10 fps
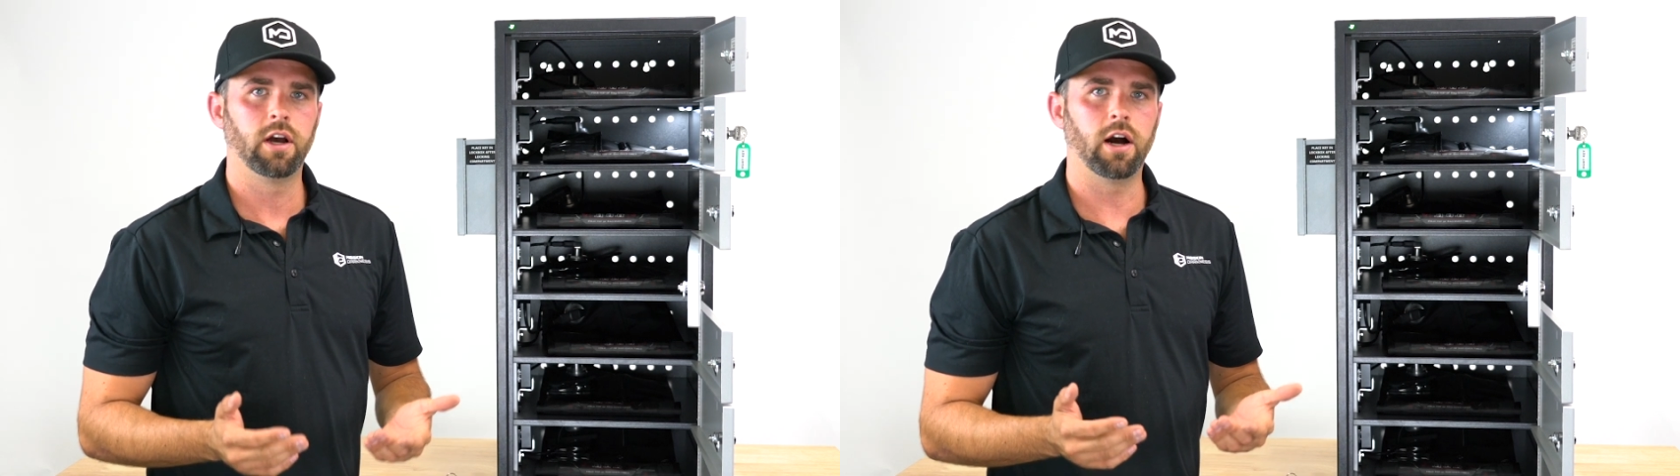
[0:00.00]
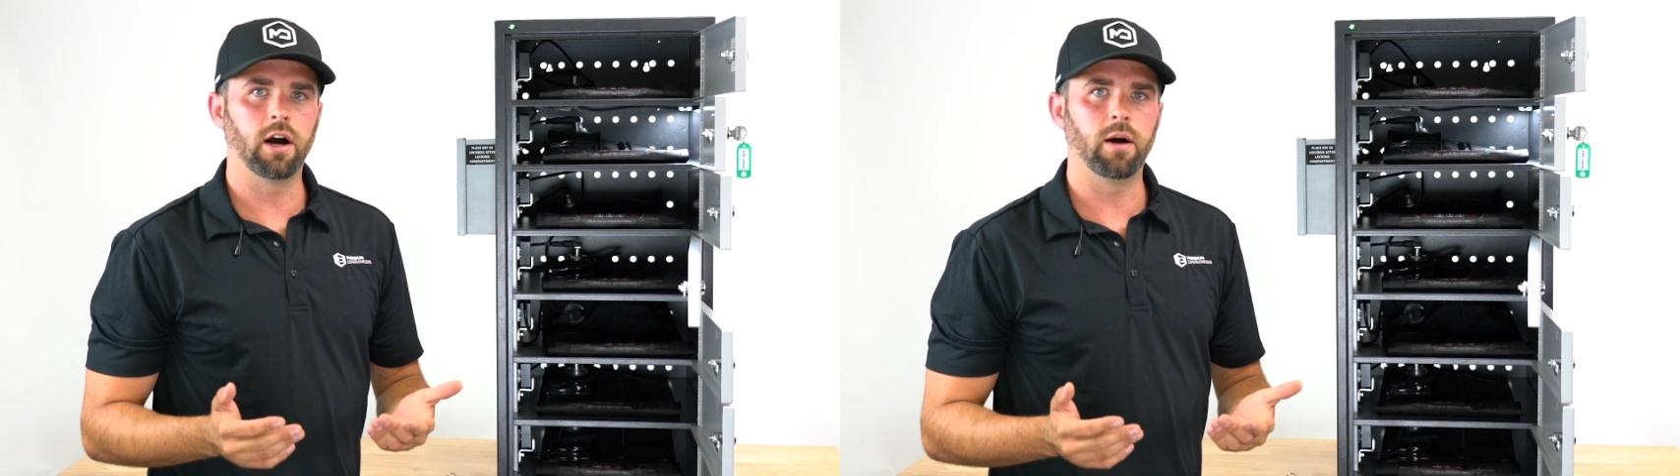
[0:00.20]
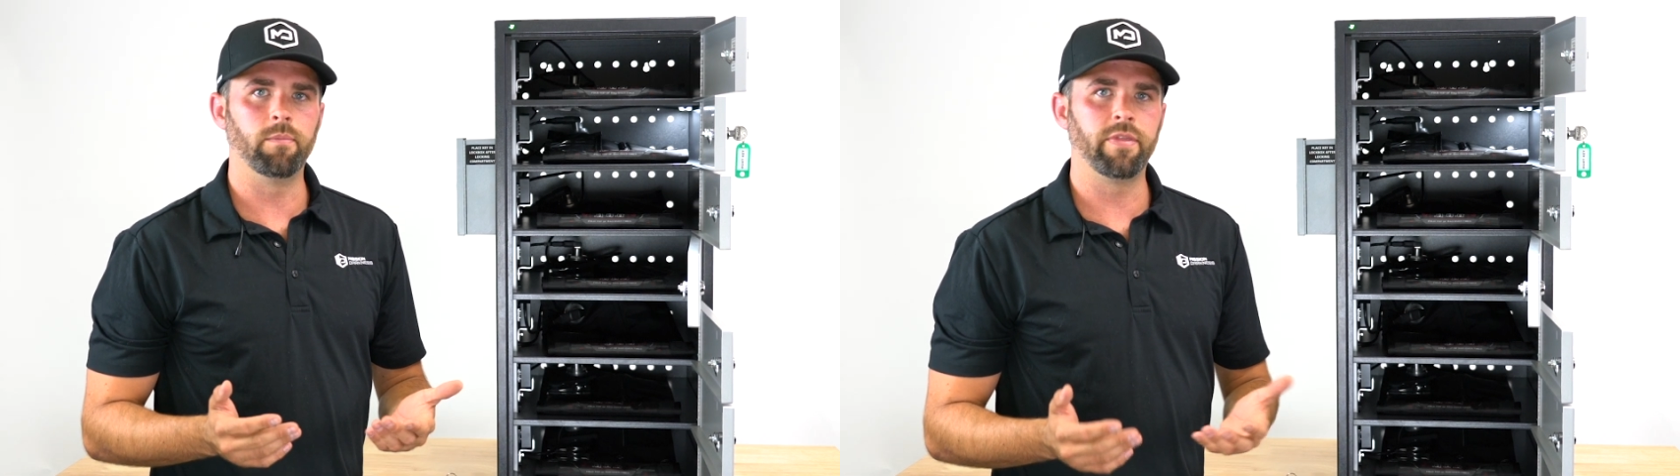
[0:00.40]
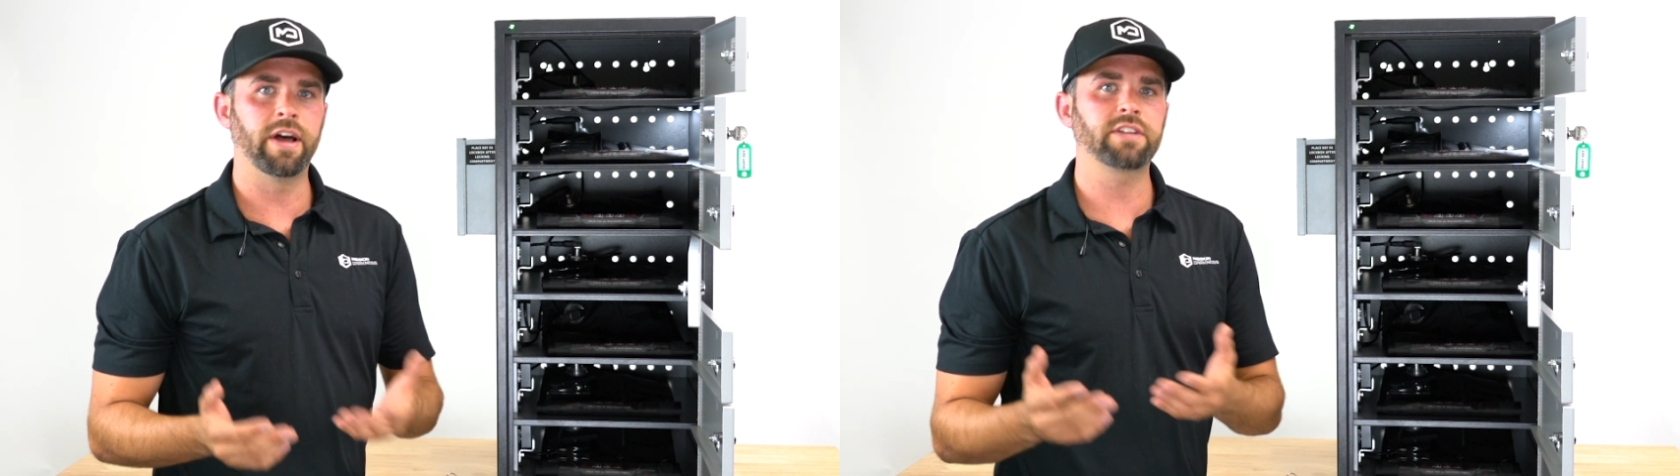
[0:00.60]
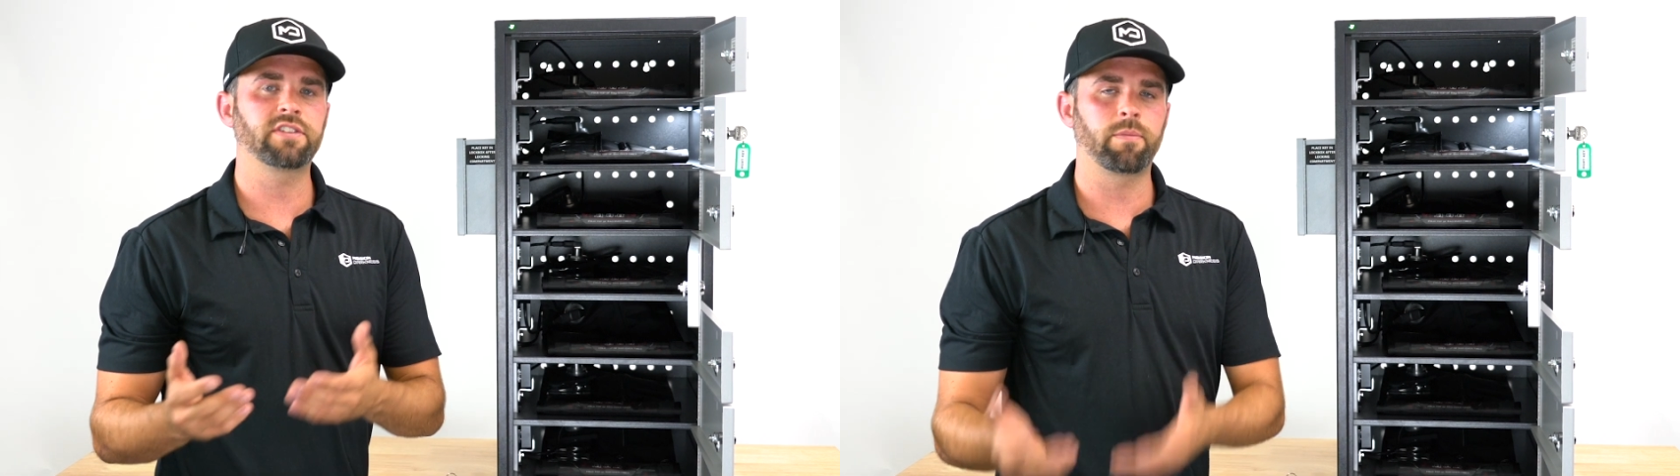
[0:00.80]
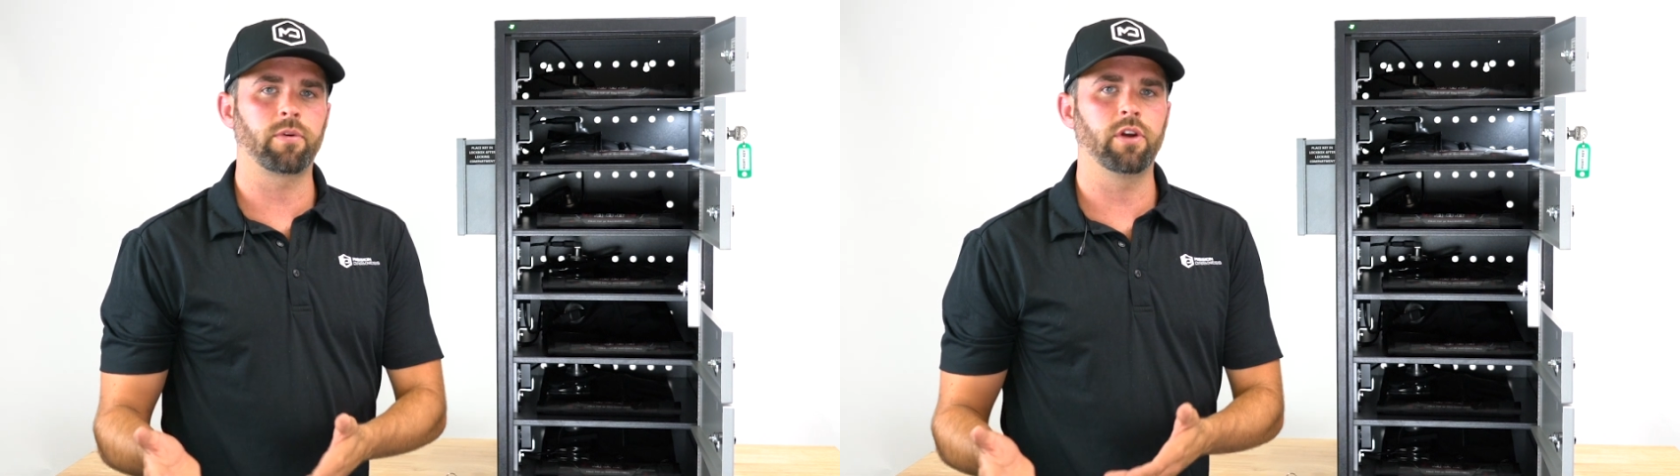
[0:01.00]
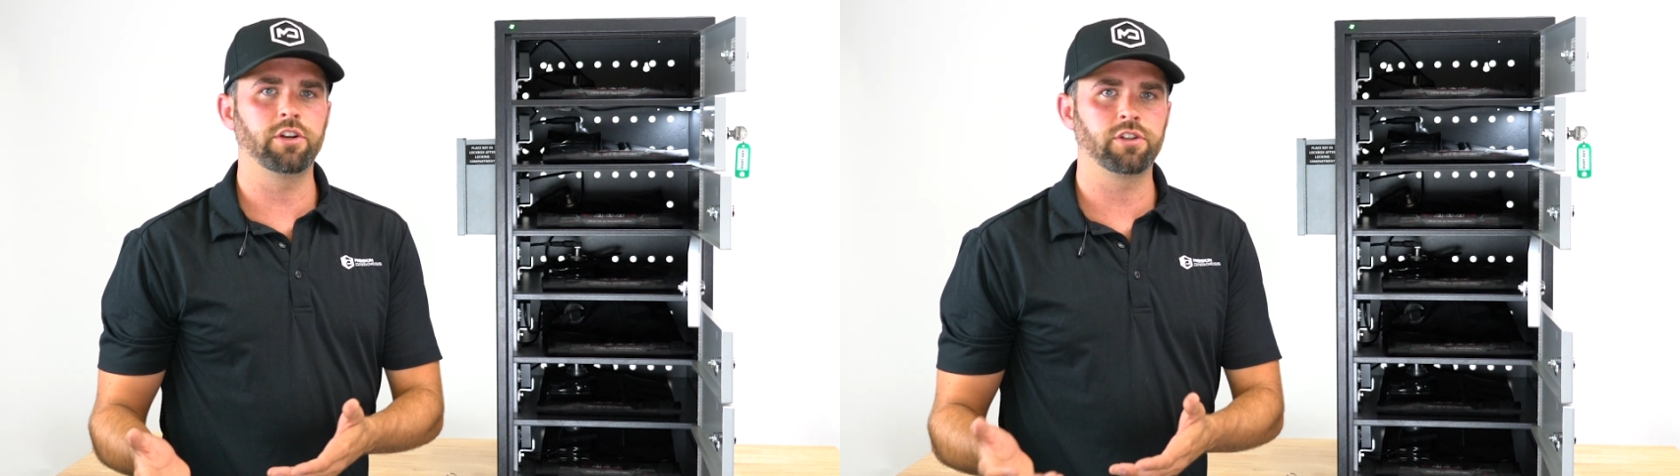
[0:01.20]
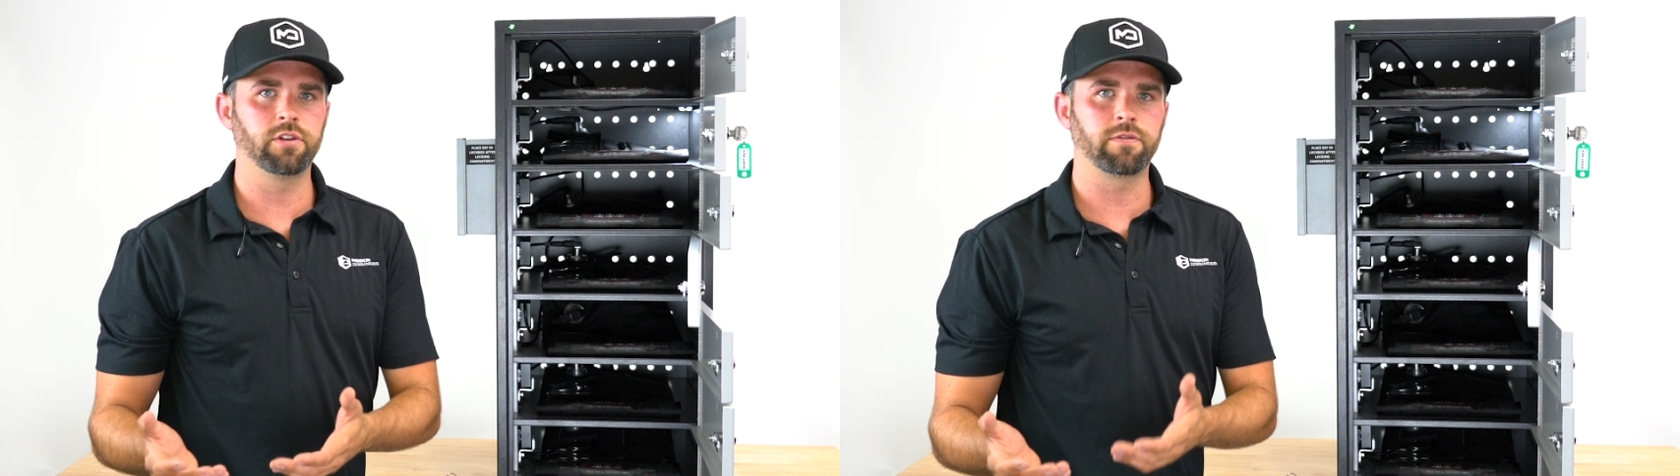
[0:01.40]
um, that separation